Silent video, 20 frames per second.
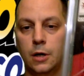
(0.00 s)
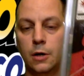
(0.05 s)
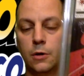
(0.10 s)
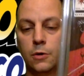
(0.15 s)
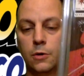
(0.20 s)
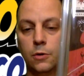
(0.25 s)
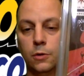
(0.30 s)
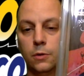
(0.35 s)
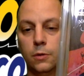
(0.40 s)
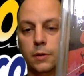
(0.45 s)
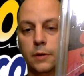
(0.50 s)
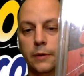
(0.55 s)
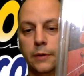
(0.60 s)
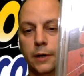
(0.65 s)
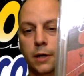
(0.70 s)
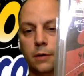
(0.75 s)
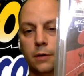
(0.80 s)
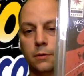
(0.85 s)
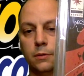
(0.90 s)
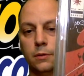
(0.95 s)
Oh, cool. Here
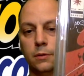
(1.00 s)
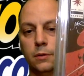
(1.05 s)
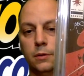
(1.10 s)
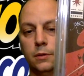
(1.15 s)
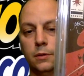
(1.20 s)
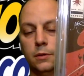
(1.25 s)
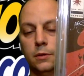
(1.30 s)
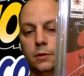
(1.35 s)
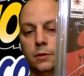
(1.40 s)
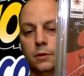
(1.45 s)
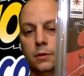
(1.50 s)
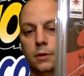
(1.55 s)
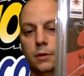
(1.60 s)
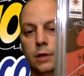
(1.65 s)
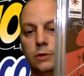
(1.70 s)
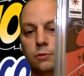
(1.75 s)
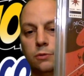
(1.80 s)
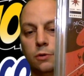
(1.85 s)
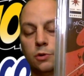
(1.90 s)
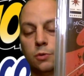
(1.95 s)
we go.
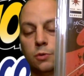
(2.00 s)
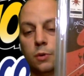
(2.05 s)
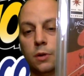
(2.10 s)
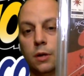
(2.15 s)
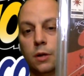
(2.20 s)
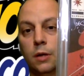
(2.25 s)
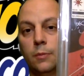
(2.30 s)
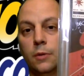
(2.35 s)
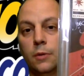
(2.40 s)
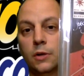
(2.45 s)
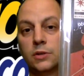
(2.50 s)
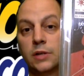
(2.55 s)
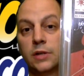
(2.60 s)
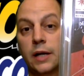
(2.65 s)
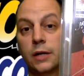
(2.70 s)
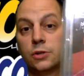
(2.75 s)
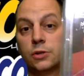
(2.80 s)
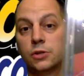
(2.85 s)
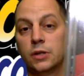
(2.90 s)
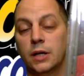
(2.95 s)
This was one of the
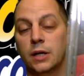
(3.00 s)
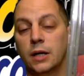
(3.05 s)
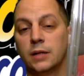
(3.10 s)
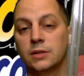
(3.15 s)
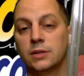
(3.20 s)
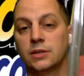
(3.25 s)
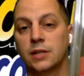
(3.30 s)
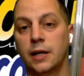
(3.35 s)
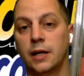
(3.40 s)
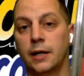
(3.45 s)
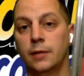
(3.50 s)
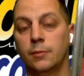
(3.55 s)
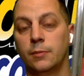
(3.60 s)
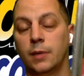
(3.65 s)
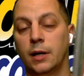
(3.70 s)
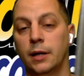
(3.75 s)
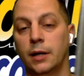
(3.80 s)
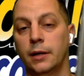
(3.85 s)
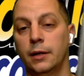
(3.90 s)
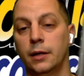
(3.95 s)
books I actually got
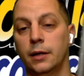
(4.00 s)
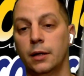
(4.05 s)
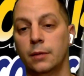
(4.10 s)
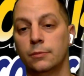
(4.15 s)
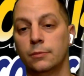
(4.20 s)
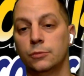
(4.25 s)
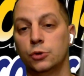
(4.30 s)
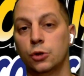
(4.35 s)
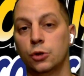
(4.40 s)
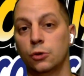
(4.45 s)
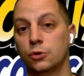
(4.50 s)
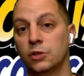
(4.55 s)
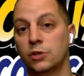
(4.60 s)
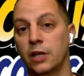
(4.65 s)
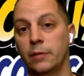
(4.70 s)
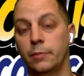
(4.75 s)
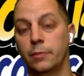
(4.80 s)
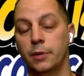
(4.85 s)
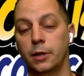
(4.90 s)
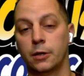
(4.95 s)
signed by Joe
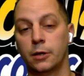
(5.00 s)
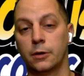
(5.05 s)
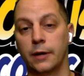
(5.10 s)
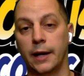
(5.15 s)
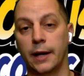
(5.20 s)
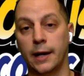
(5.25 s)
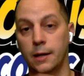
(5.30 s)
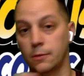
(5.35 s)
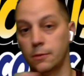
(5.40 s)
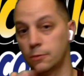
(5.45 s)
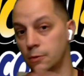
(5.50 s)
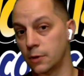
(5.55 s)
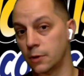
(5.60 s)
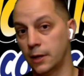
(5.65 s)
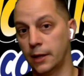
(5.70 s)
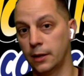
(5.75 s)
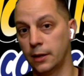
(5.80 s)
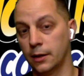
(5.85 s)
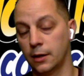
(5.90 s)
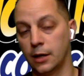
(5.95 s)
St. Pierre at
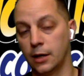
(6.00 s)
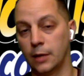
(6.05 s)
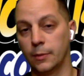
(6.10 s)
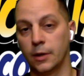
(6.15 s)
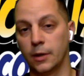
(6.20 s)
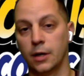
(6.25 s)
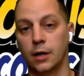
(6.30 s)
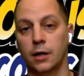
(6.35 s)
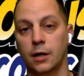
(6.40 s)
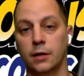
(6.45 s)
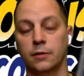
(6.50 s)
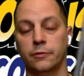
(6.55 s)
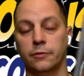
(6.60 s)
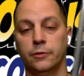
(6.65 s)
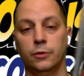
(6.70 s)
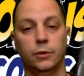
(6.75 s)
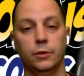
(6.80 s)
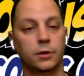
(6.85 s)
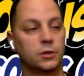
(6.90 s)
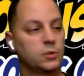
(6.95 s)
Rhode Island Comic Con
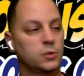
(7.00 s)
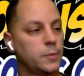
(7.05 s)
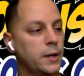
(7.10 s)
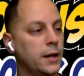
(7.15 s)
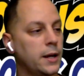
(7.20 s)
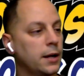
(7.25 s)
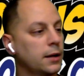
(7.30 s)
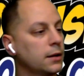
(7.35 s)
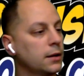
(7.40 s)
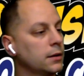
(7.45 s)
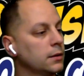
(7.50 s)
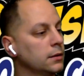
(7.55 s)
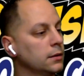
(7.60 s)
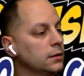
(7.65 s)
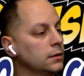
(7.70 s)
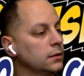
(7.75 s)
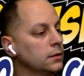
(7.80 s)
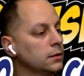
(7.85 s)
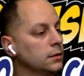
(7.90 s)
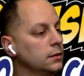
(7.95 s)
a few years back.
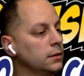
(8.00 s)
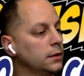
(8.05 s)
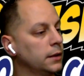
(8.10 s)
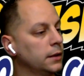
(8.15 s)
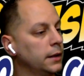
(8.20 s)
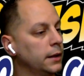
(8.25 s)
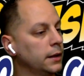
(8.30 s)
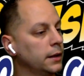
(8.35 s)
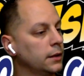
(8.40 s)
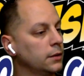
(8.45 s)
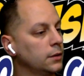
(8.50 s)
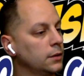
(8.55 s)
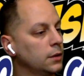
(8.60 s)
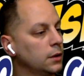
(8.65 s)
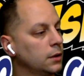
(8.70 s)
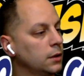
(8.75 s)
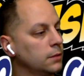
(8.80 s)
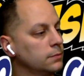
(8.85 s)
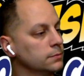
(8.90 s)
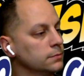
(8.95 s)
And
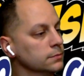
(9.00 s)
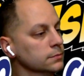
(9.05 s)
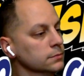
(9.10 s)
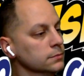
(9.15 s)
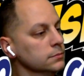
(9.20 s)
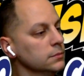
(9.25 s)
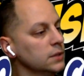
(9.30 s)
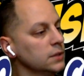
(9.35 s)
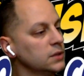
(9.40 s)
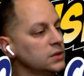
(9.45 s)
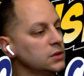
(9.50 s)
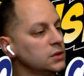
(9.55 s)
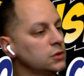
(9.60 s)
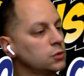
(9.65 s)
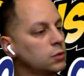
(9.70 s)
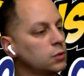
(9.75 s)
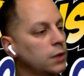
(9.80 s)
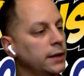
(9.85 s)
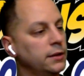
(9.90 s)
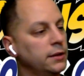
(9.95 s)
this
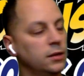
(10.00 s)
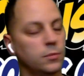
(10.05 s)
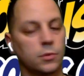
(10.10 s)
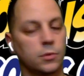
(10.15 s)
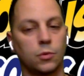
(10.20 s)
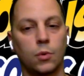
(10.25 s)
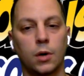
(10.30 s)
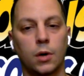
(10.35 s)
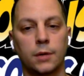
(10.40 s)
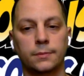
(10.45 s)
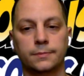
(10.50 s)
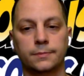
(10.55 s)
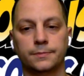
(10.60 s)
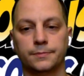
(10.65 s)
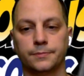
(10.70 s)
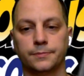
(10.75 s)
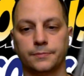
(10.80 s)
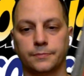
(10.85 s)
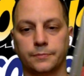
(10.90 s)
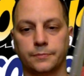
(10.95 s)
is Rye number one.